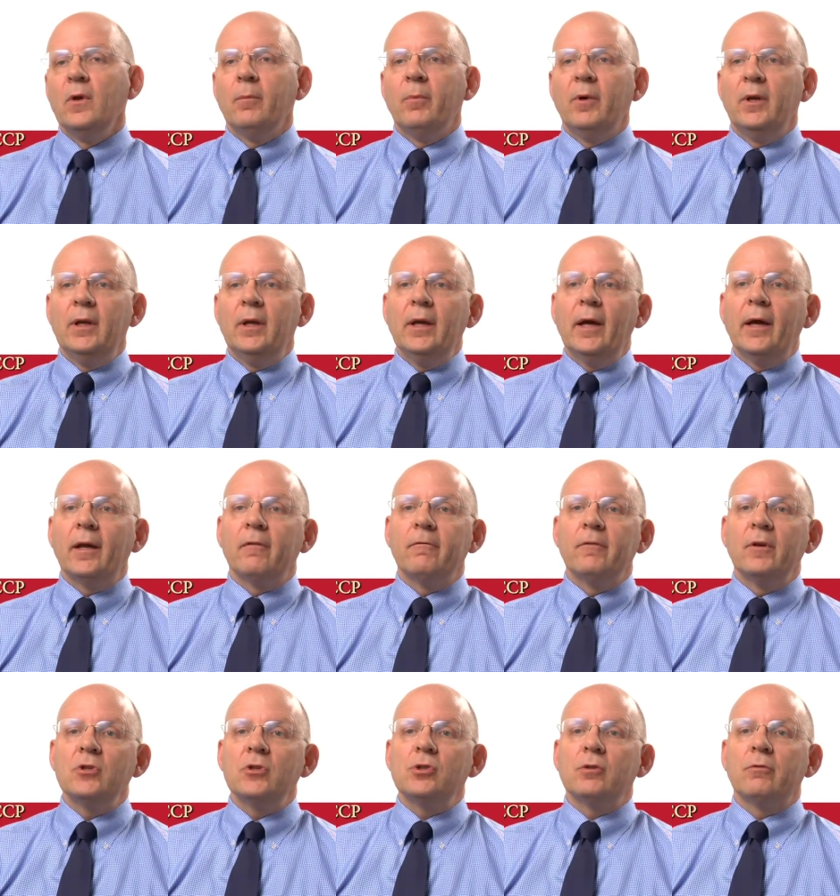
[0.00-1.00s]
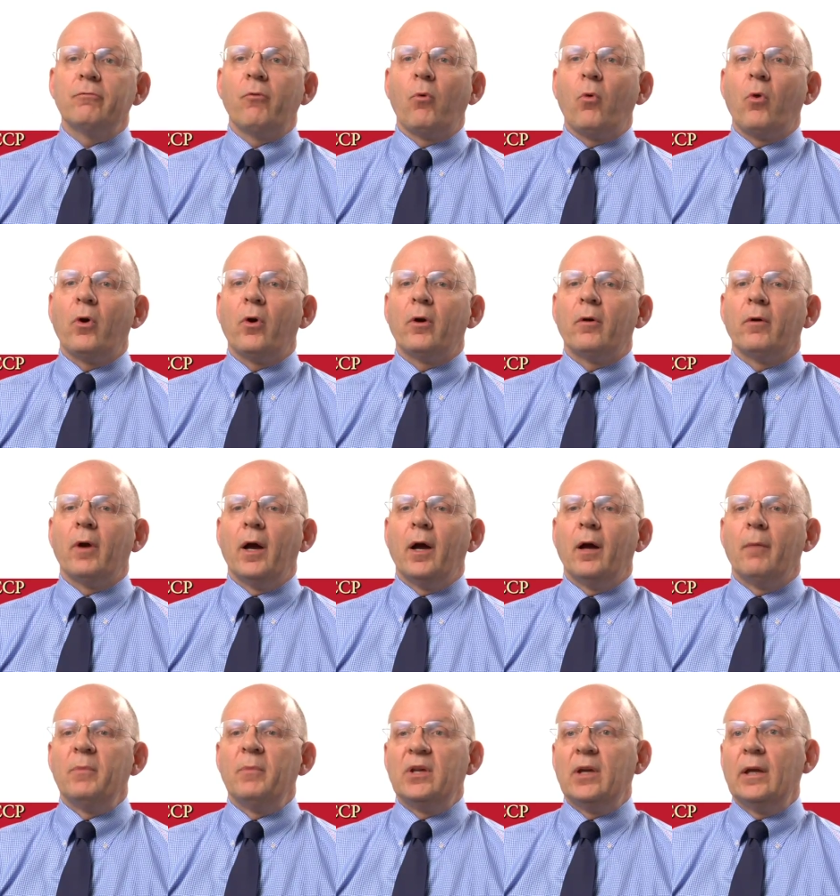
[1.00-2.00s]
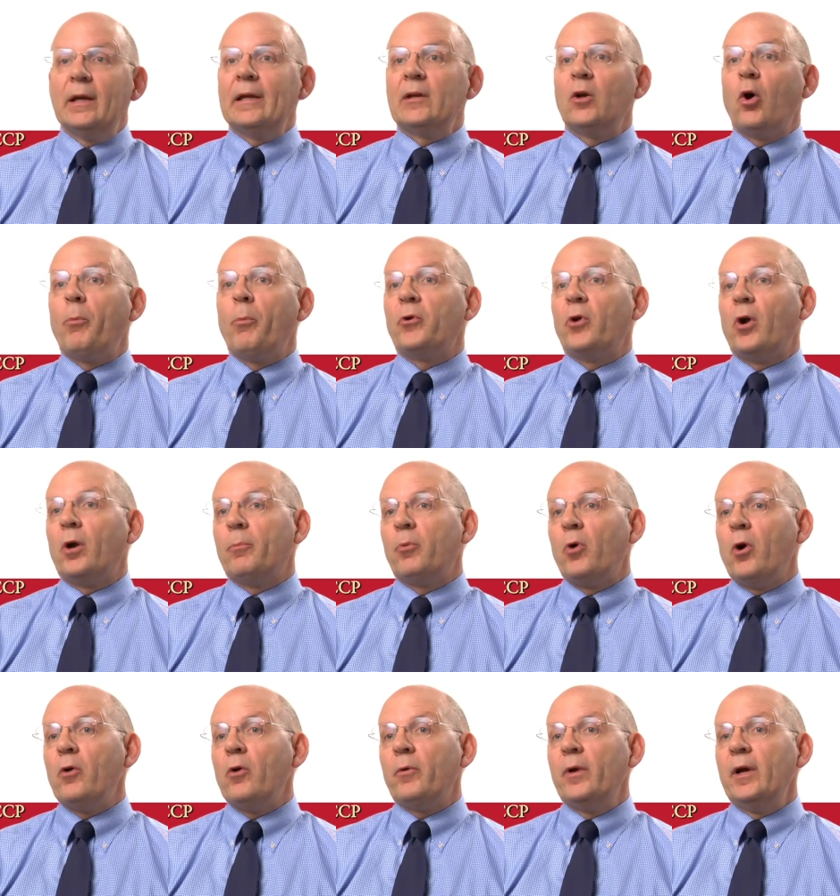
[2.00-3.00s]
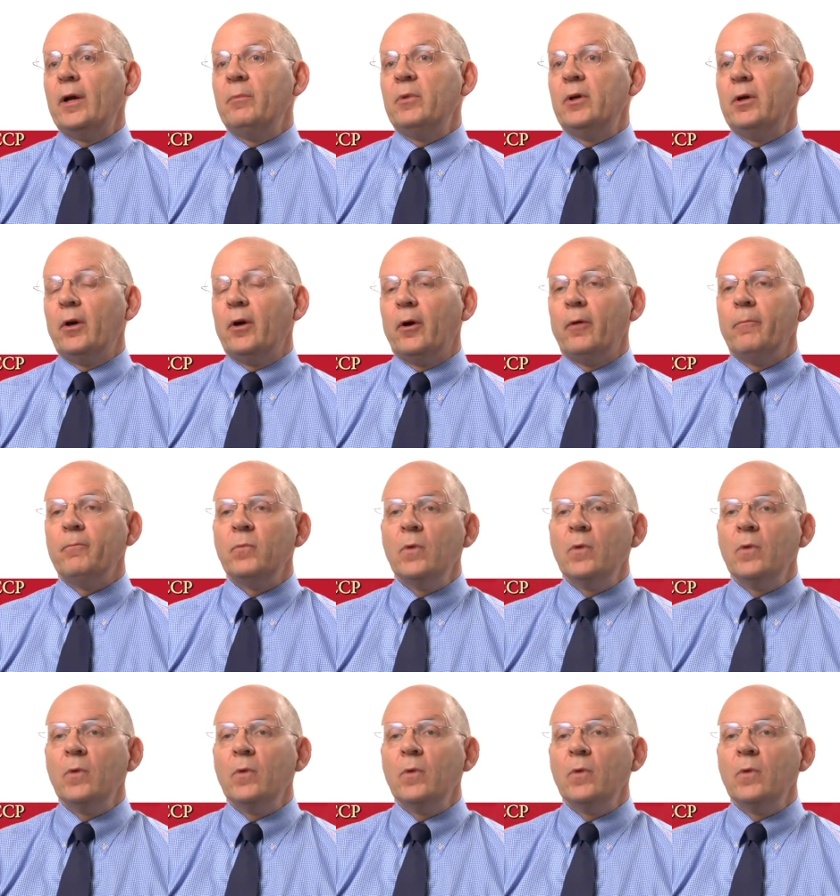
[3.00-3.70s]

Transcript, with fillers: But he had a vision for uh, beginning an open heart program here